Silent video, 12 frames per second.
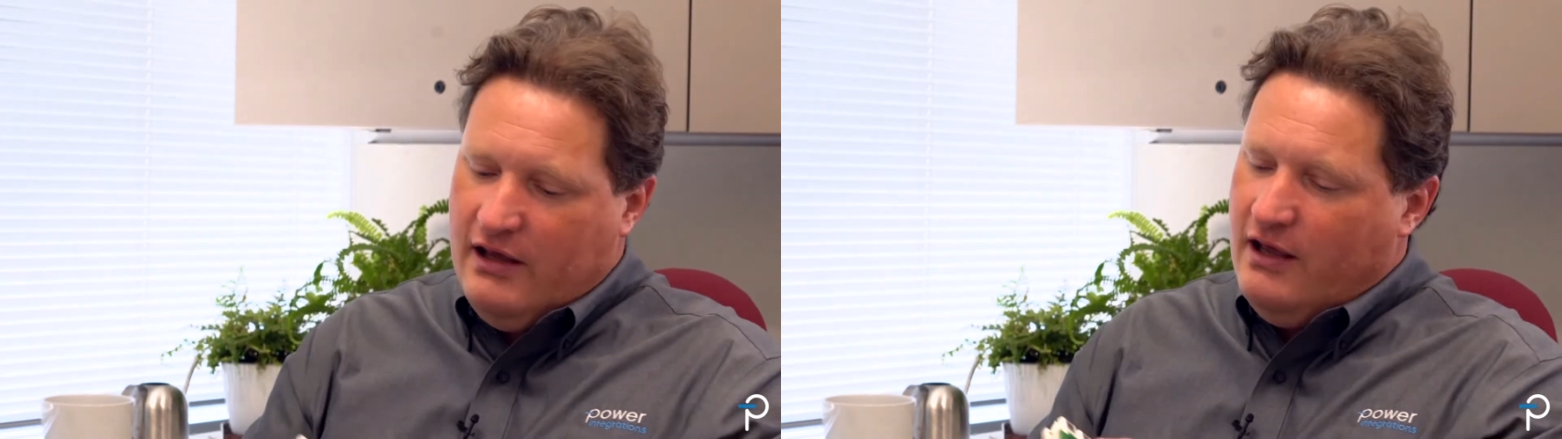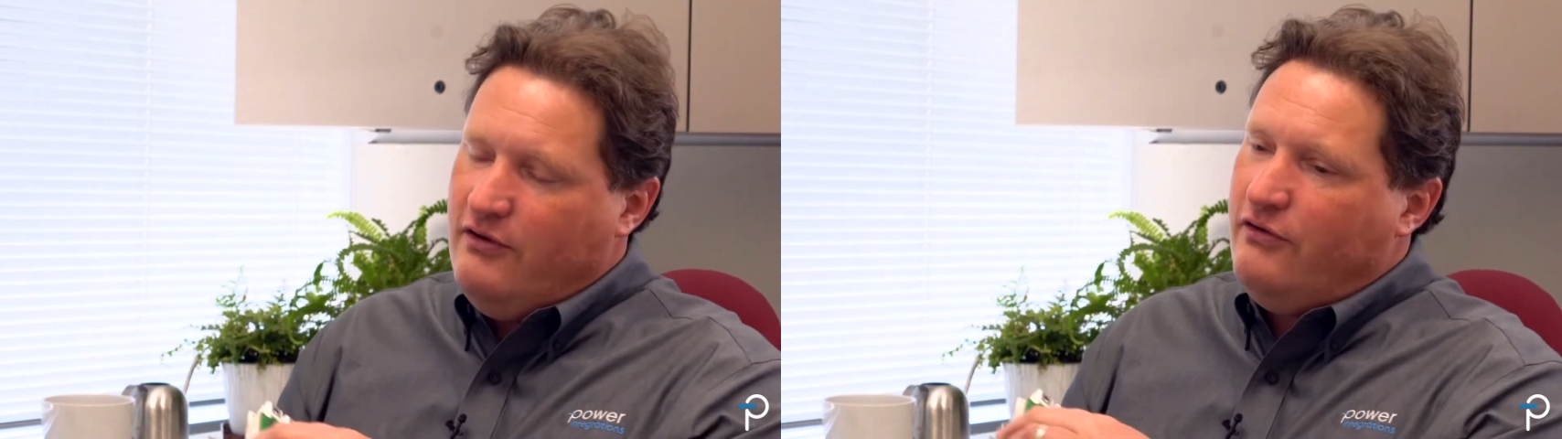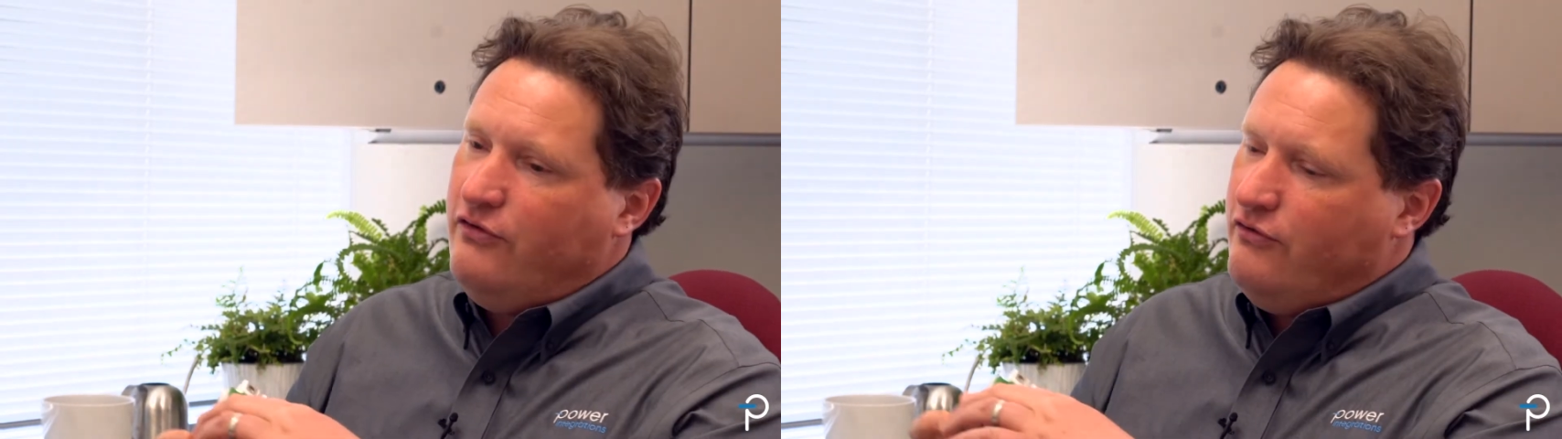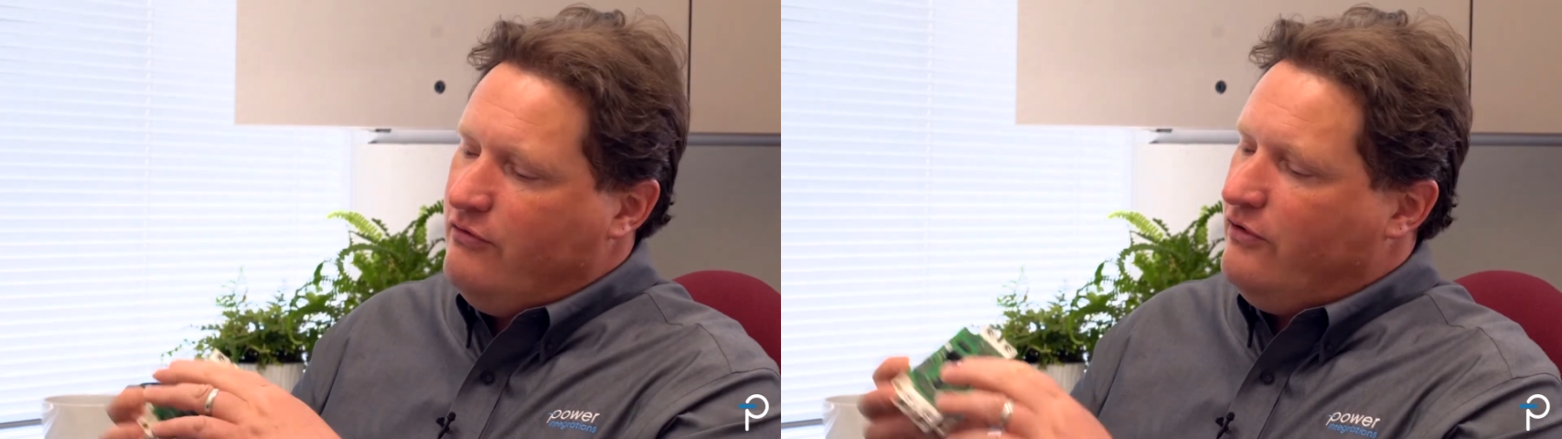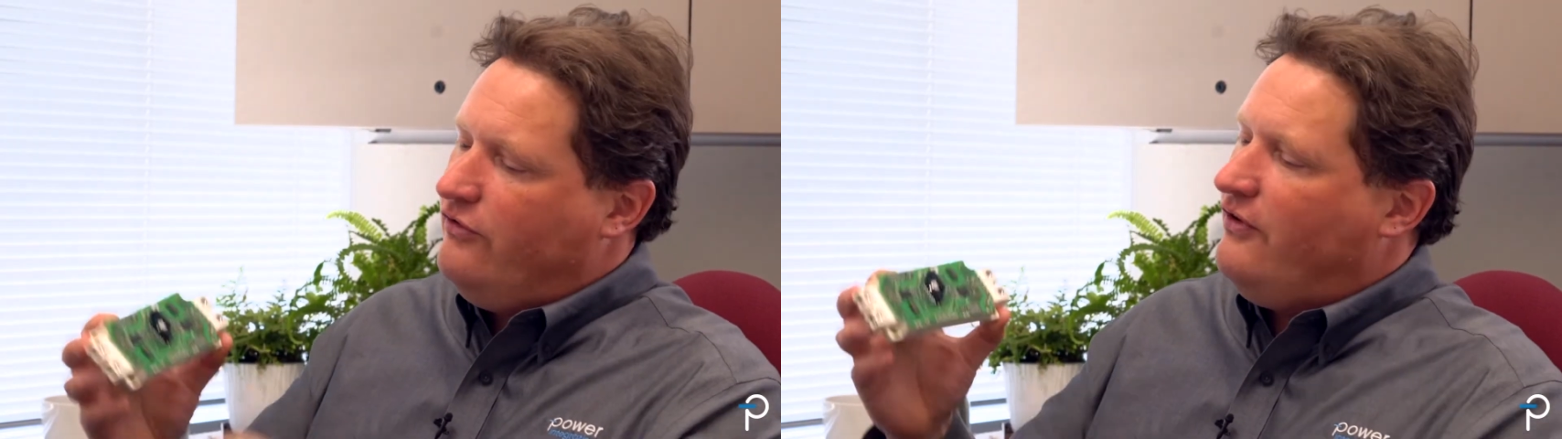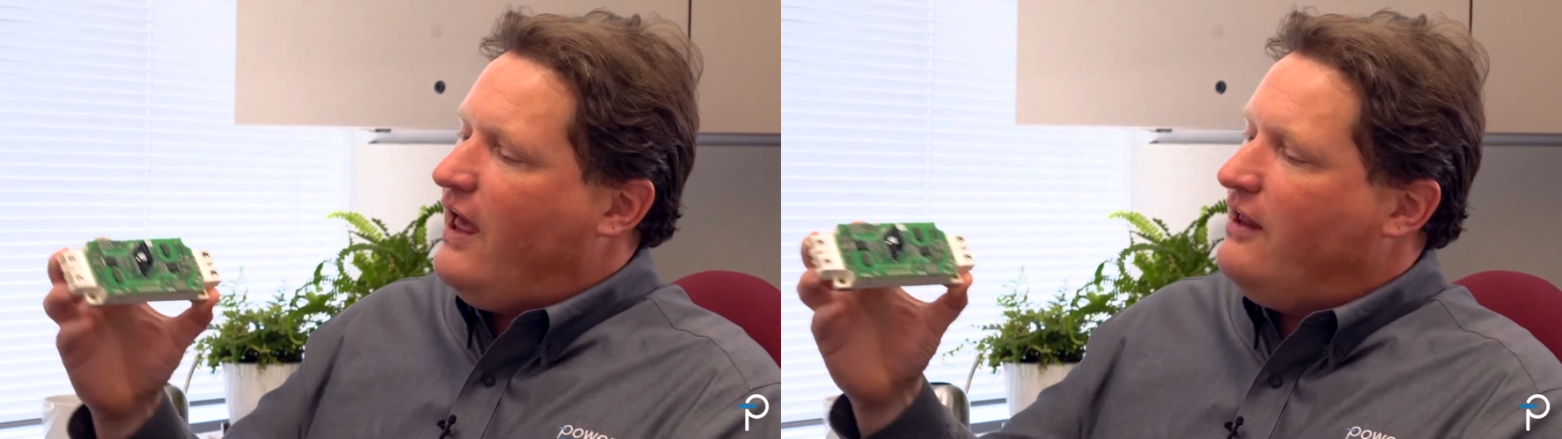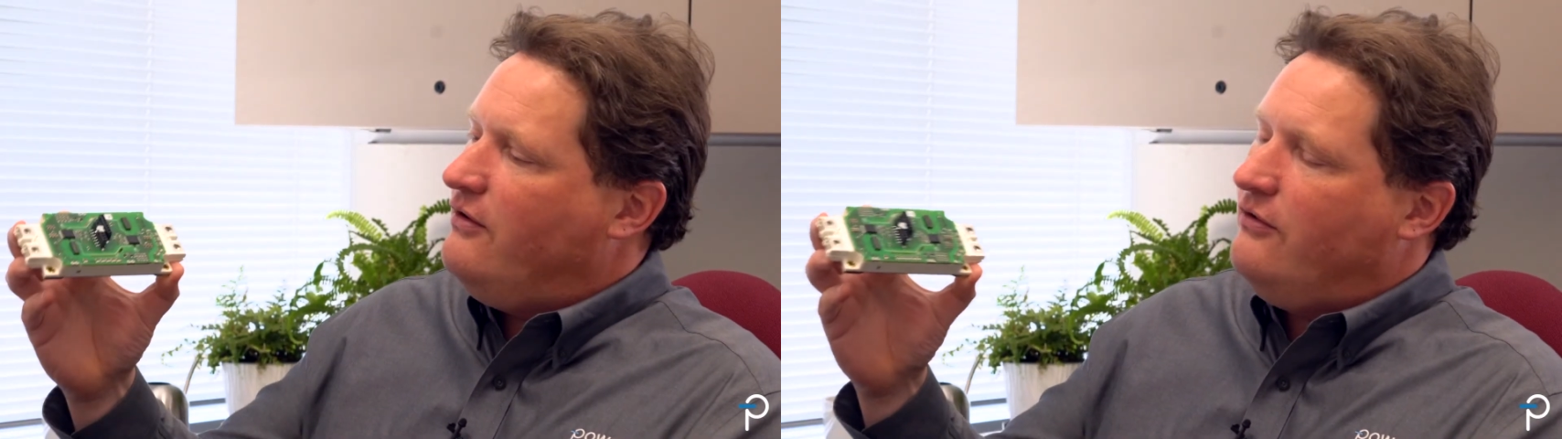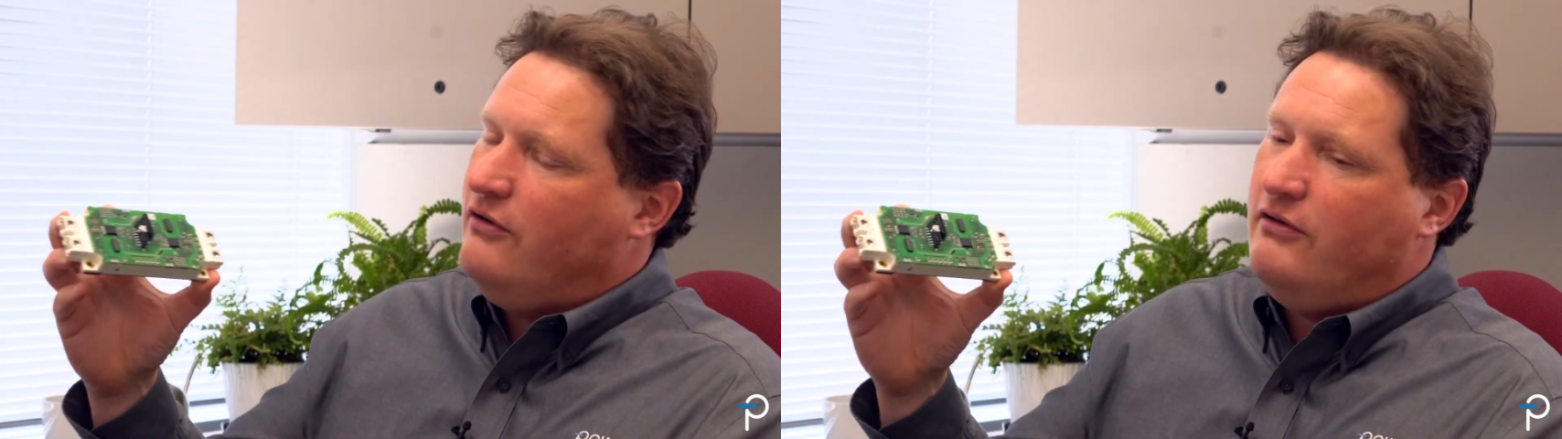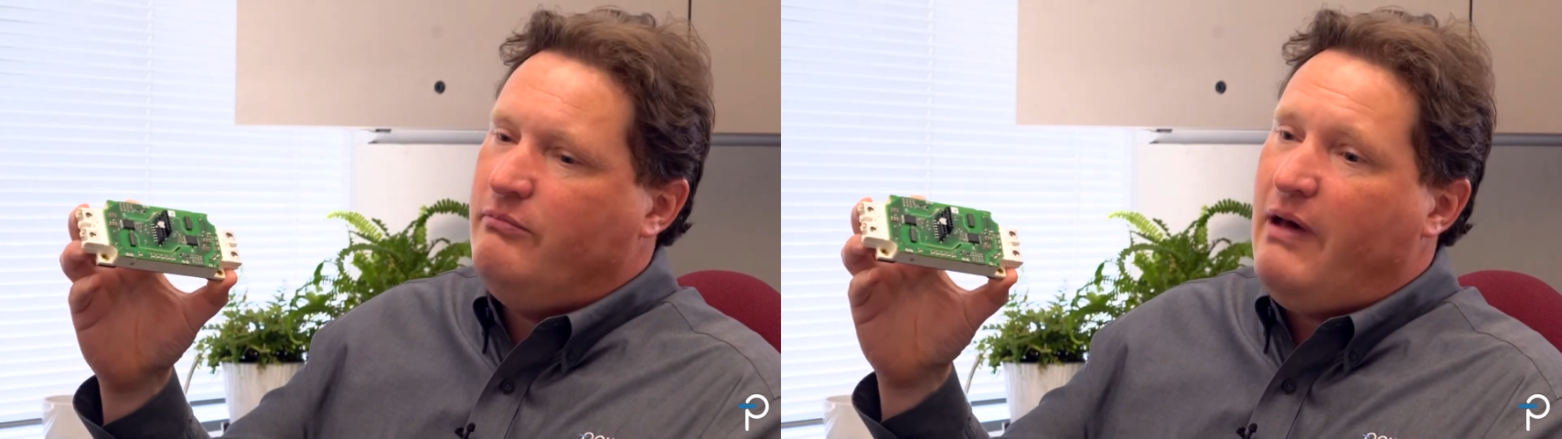industry standard